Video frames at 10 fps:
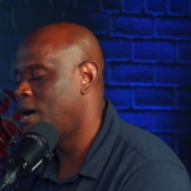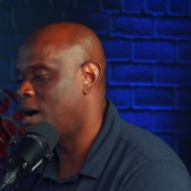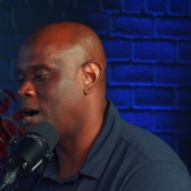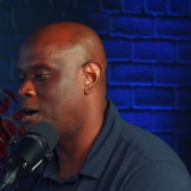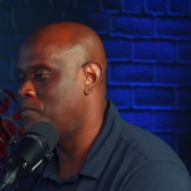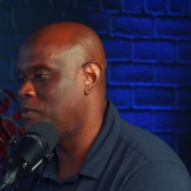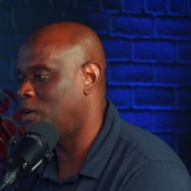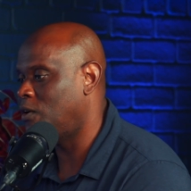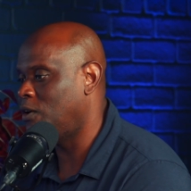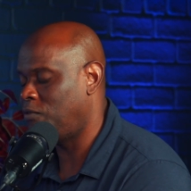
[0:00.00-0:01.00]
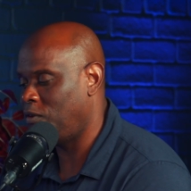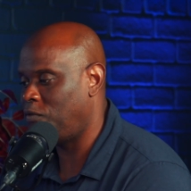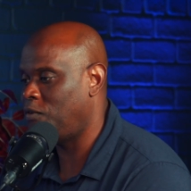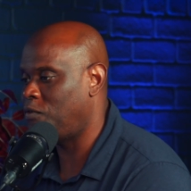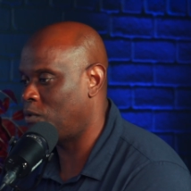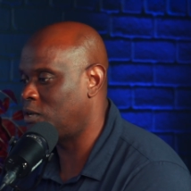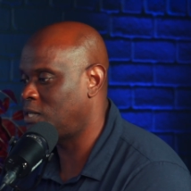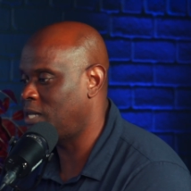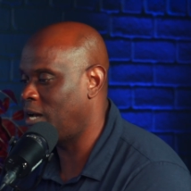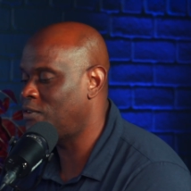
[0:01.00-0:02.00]
um, you know if, if, if you want us
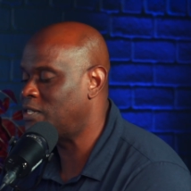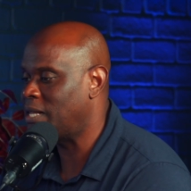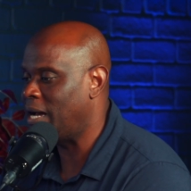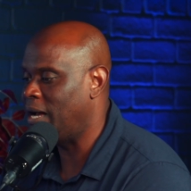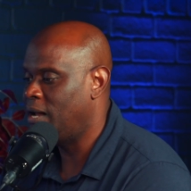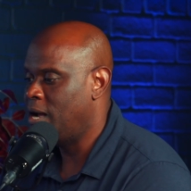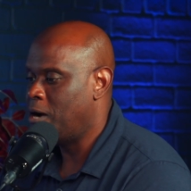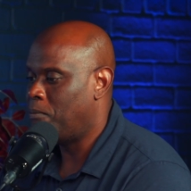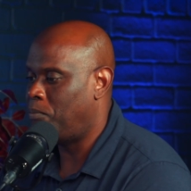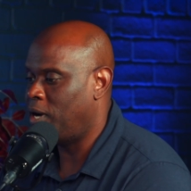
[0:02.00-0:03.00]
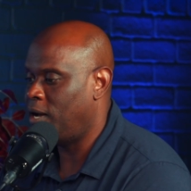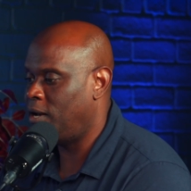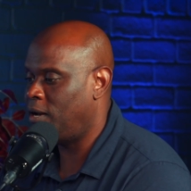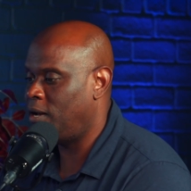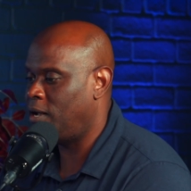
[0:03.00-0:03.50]
to dive into that but